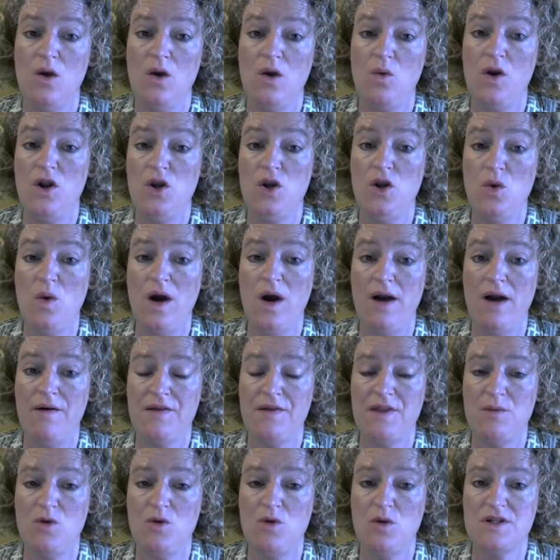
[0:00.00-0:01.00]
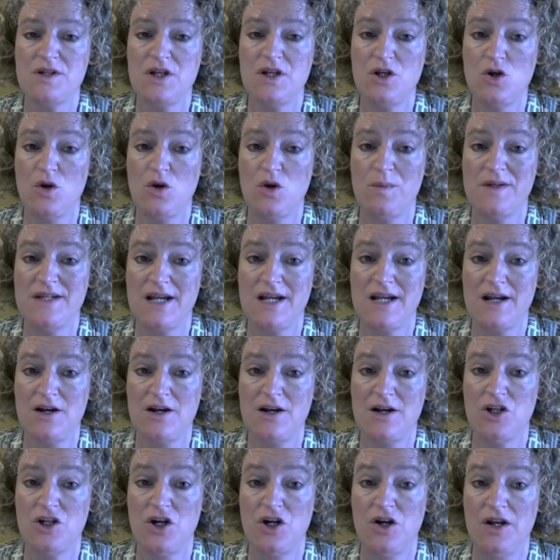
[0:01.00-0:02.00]
where you are at the moment in your
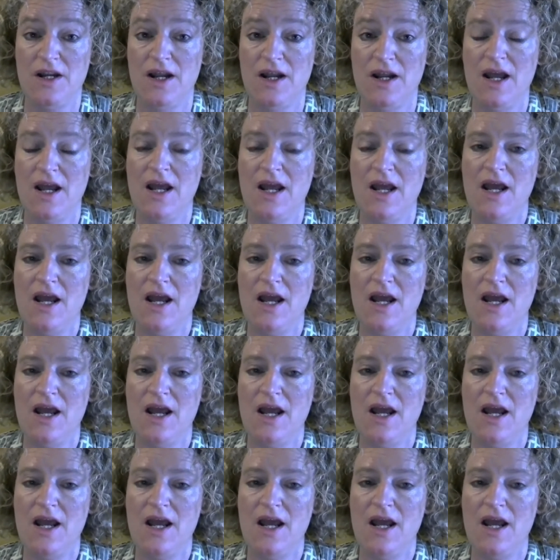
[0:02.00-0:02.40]
particular journey.